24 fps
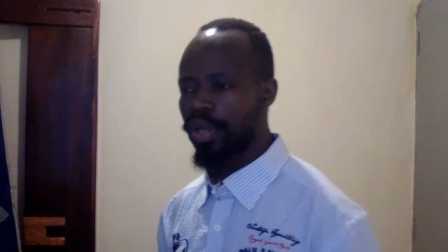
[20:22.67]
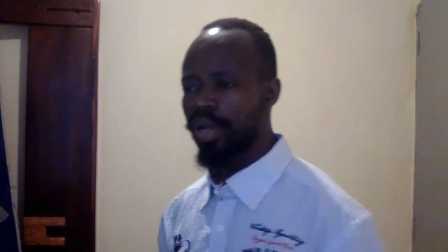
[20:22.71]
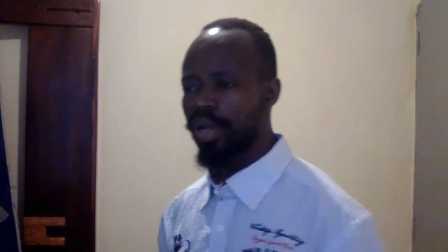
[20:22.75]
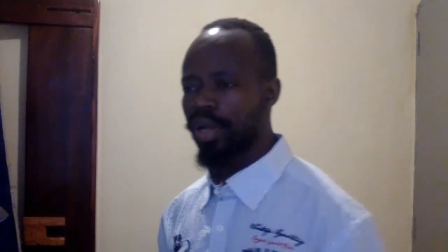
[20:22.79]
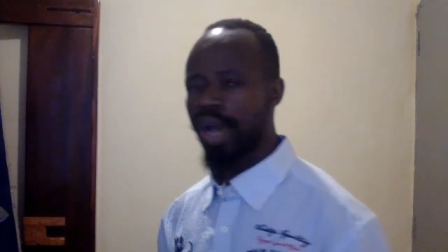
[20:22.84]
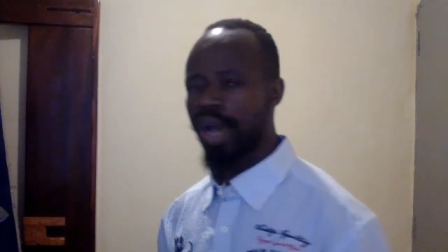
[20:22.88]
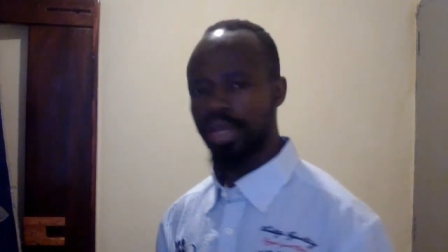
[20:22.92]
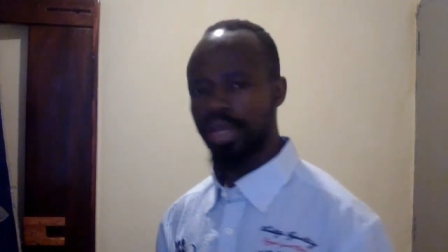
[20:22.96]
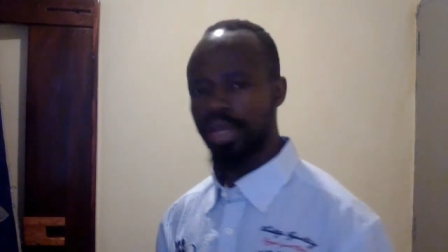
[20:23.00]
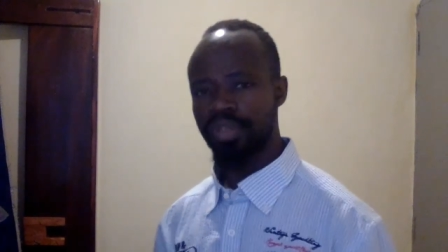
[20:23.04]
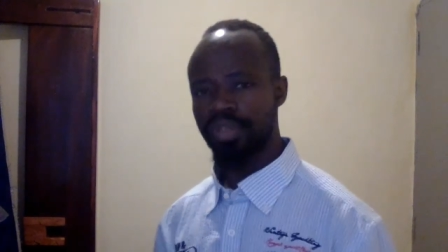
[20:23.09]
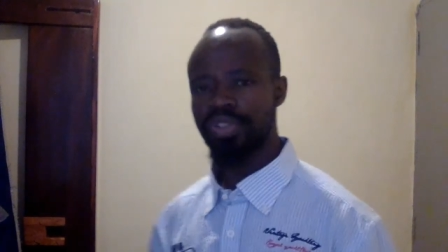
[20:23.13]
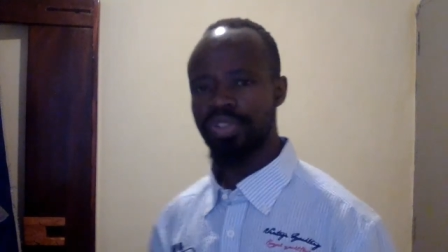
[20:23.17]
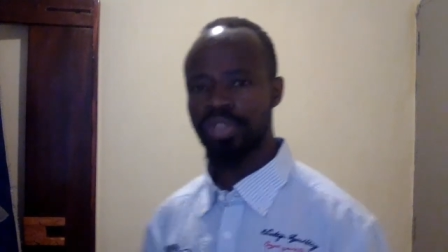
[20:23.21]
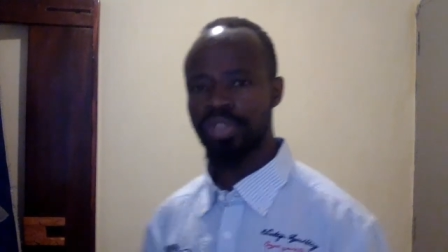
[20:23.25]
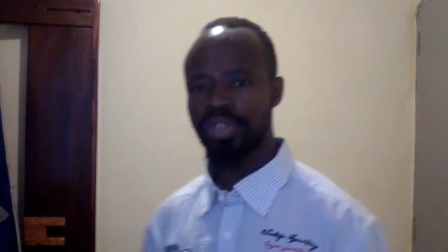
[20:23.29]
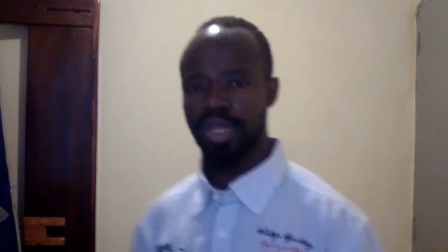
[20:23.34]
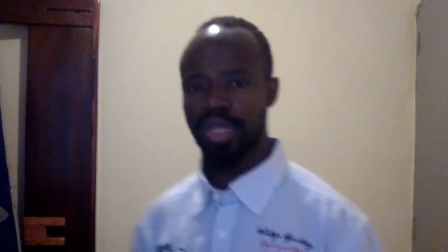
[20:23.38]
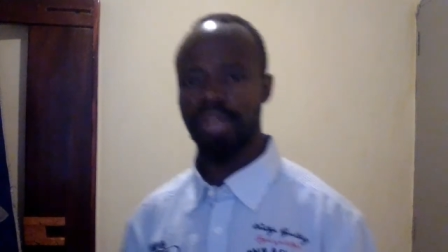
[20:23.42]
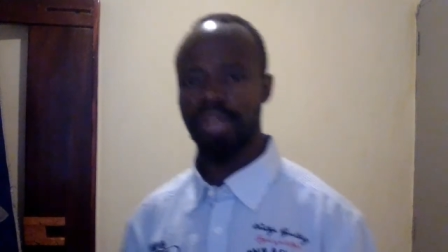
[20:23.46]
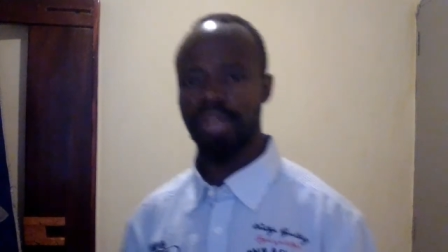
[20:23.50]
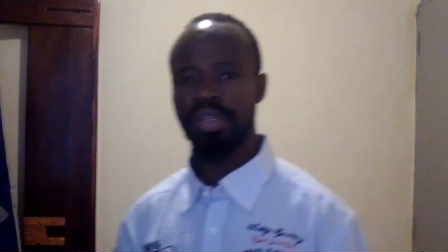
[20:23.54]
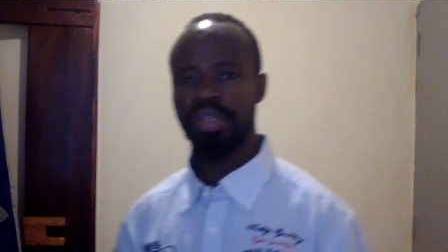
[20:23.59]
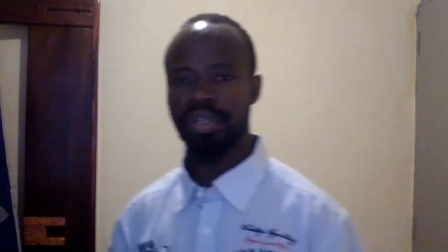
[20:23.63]

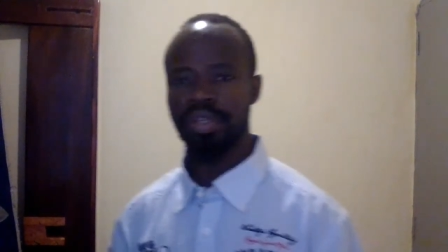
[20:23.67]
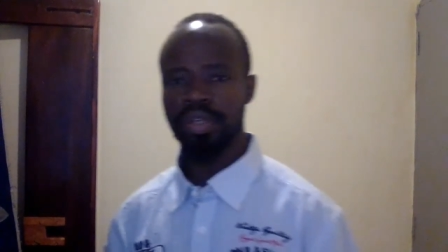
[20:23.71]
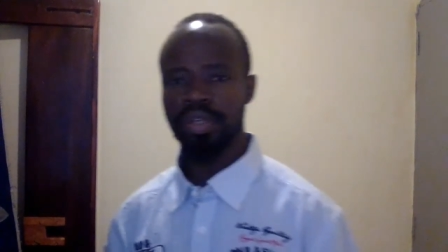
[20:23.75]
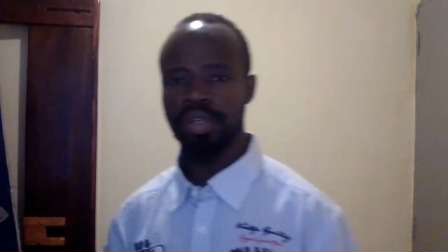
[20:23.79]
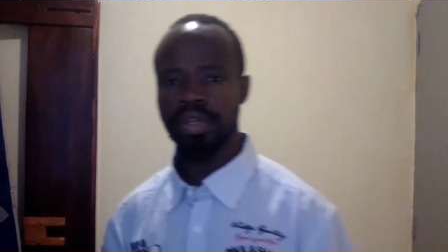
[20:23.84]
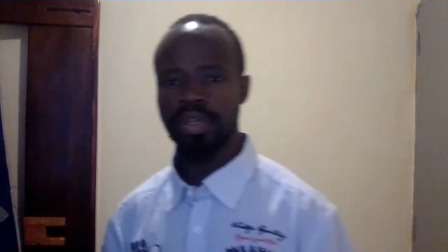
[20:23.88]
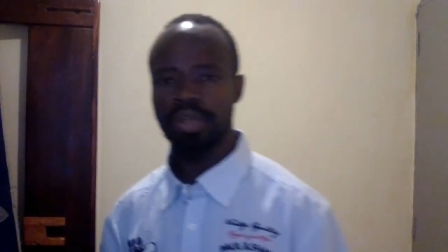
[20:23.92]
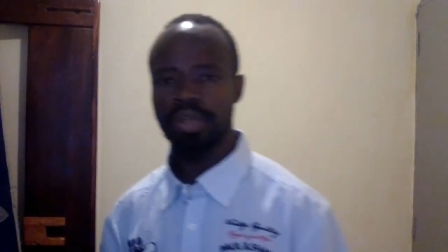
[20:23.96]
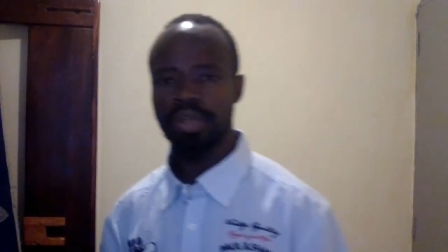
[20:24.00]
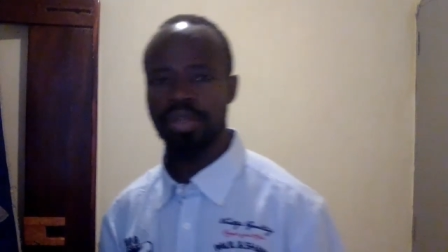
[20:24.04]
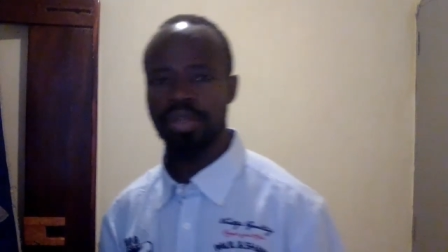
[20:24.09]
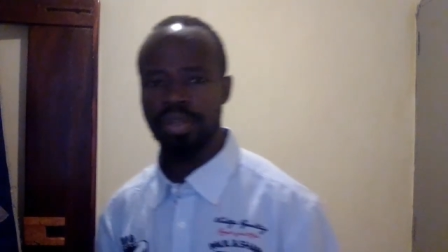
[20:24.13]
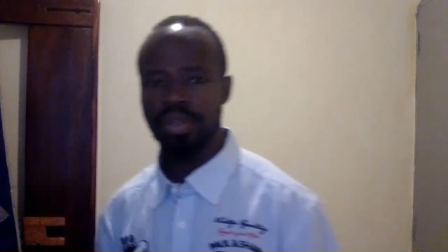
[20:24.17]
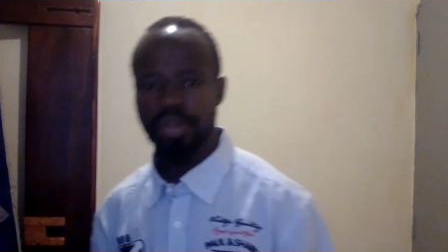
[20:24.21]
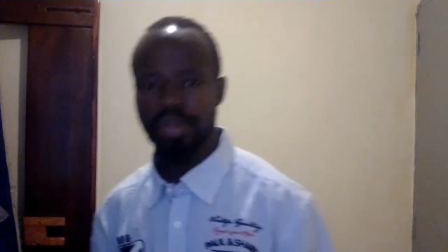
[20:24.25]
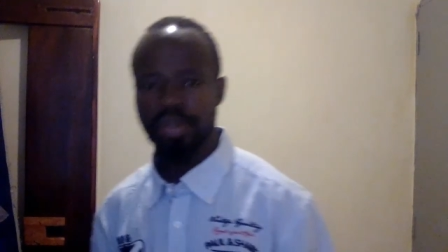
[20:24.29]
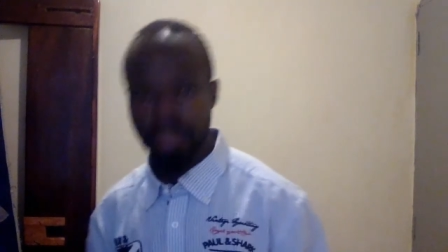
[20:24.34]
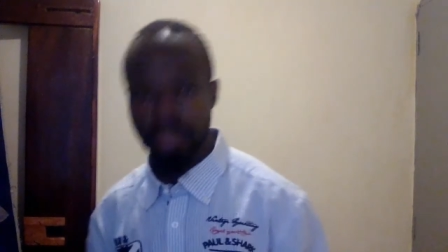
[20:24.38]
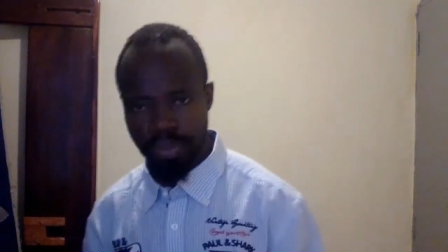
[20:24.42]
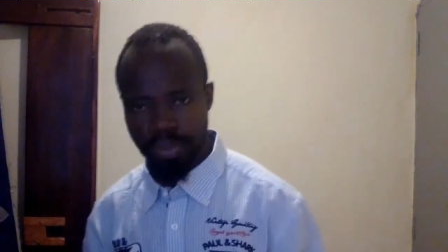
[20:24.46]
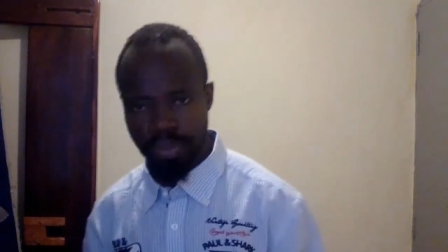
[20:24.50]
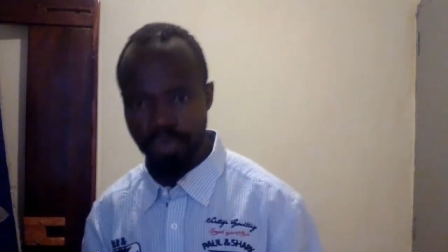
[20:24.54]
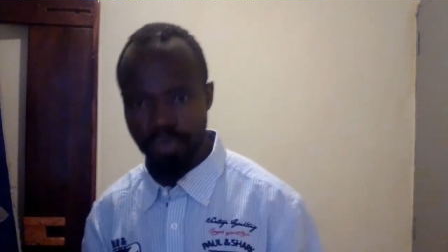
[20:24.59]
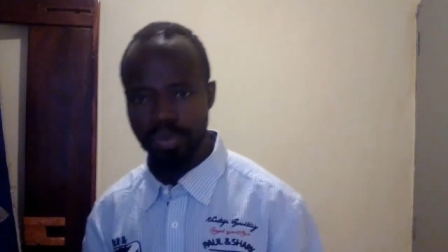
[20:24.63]
understanding
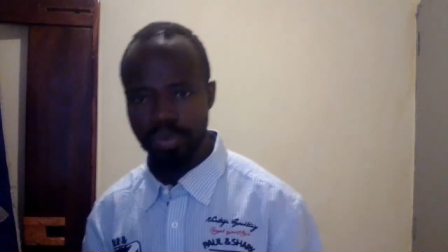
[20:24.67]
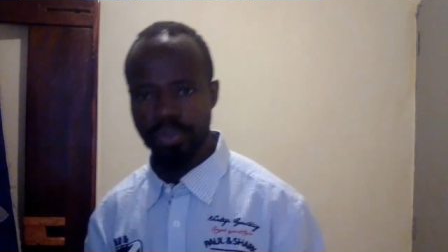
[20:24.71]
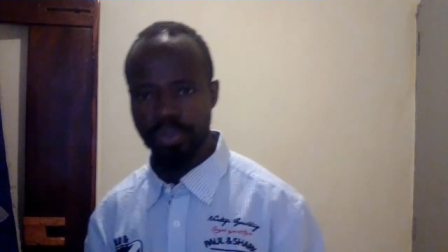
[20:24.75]
through your